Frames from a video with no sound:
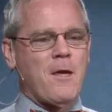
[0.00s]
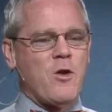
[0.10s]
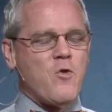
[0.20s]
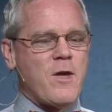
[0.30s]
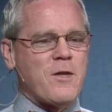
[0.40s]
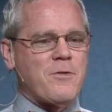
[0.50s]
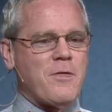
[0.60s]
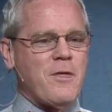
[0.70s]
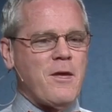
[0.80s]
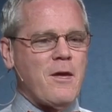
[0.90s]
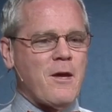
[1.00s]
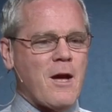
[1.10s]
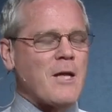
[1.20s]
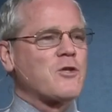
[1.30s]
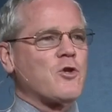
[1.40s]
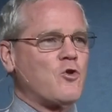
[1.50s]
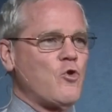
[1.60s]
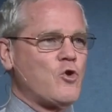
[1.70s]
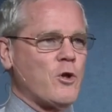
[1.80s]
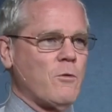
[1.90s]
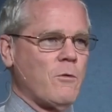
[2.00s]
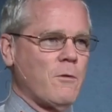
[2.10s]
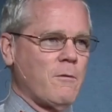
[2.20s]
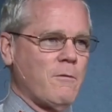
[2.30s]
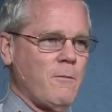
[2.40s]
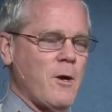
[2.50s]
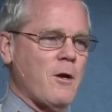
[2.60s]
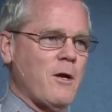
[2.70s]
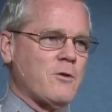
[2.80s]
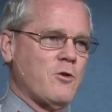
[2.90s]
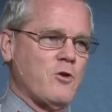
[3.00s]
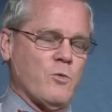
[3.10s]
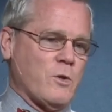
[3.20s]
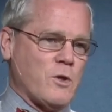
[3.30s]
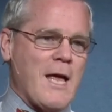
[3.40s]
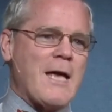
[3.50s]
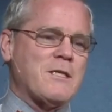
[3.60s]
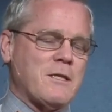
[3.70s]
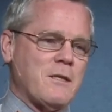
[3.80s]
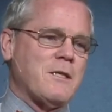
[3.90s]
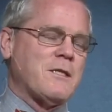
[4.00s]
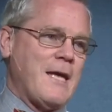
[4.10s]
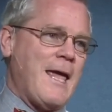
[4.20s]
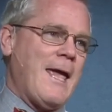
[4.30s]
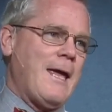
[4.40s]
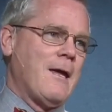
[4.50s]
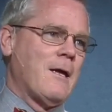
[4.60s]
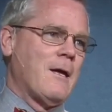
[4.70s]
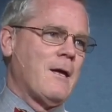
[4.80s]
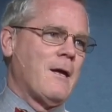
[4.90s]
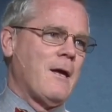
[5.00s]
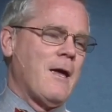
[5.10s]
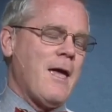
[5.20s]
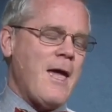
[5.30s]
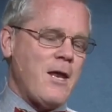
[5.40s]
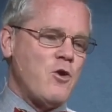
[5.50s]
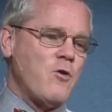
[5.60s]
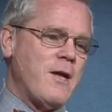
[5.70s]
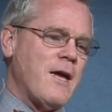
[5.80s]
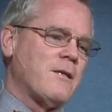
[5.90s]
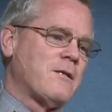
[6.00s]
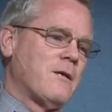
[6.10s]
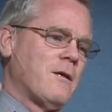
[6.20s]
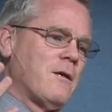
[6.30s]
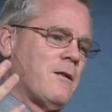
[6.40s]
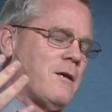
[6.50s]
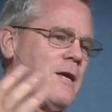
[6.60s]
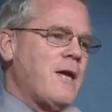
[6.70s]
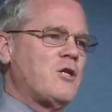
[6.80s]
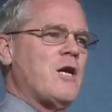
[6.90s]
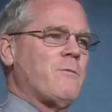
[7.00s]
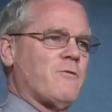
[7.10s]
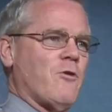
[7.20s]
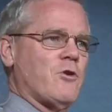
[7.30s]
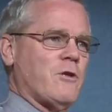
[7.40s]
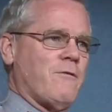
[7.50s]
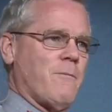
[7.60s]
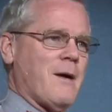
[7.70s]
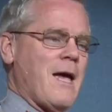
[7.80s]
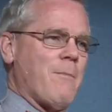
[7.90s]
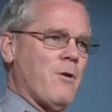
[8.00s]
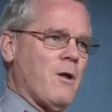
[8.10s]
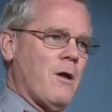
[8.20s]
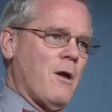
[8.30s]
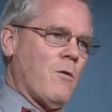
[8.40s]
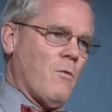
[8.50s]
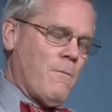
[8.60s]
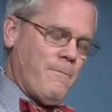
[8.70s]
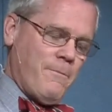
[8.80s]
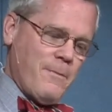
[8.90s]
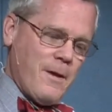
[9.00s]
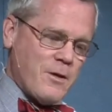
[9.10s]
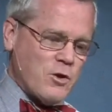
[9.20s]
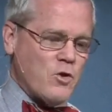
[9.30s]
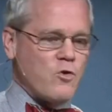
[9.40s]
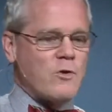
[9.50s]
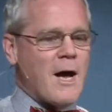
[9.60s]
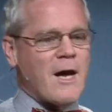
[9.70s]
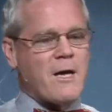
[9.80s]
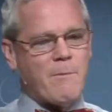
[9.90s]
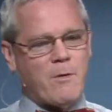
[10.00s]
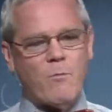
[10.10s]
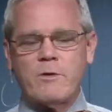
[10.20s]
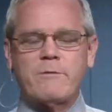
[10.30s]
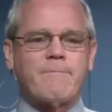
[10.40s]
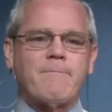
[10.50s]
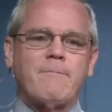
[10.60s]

You get the Constitution, the American Constitution, which lasts to this day, and you get the King James Version of the Bible as a new document which